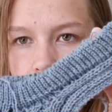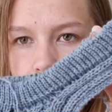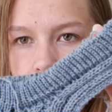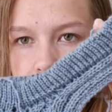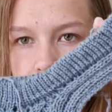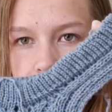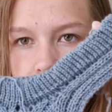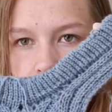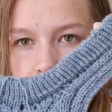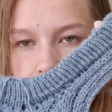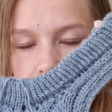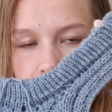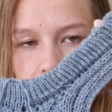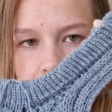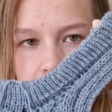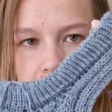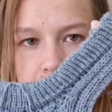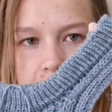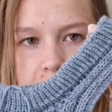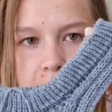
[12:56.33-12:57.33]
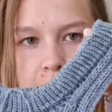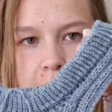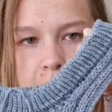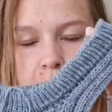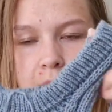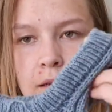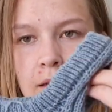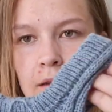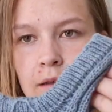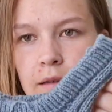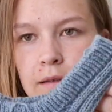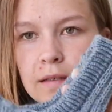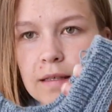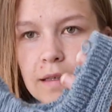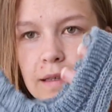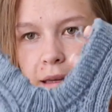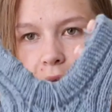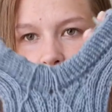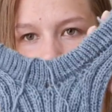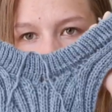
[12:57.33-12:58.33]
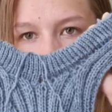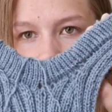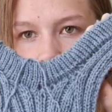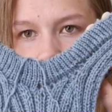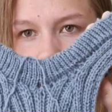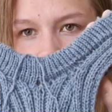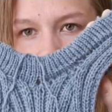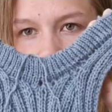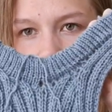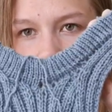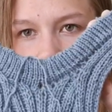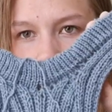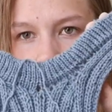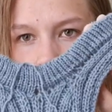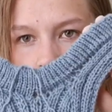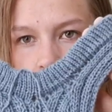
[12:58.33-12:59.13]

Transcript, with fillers: added in the neck edge